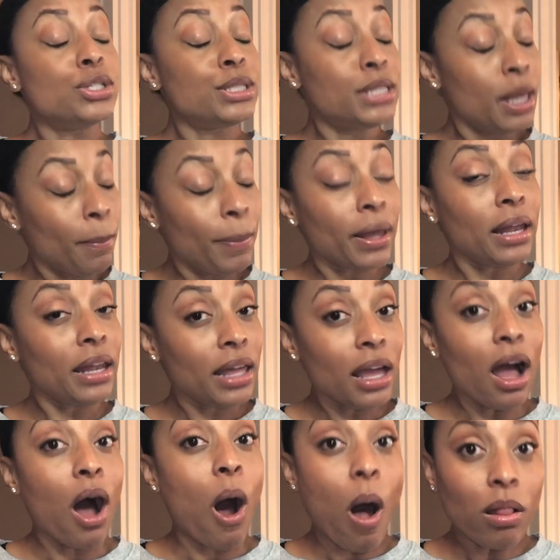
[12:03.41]
typically
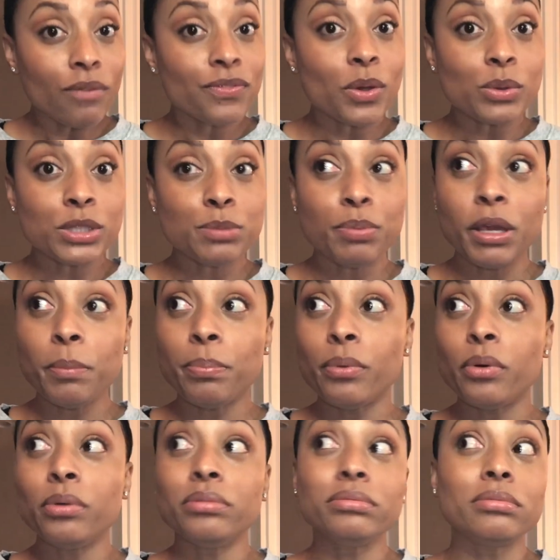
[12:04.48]
all of those
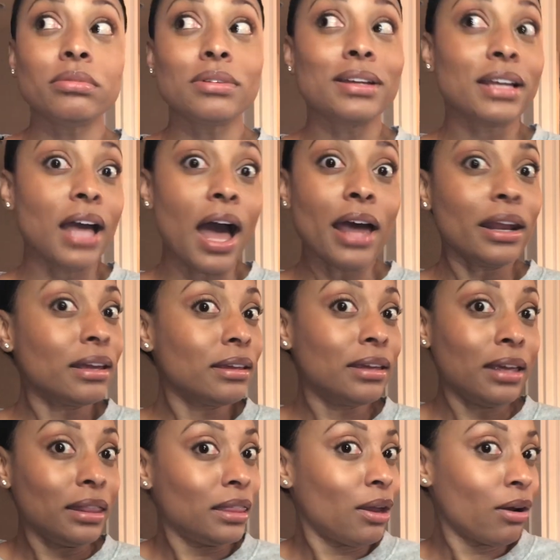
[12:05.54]
people kind of
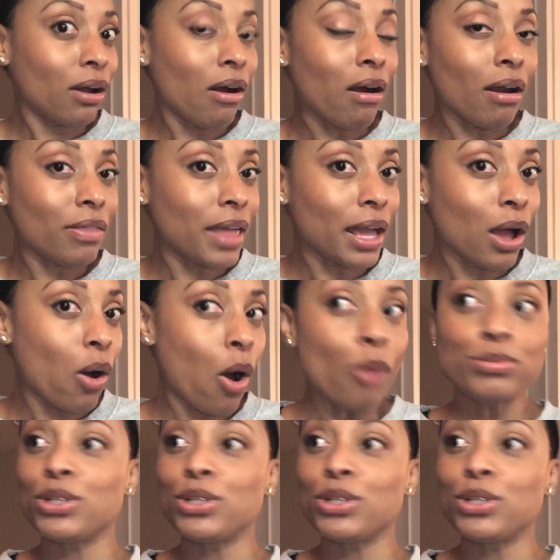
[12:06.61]
get in their car and they go home.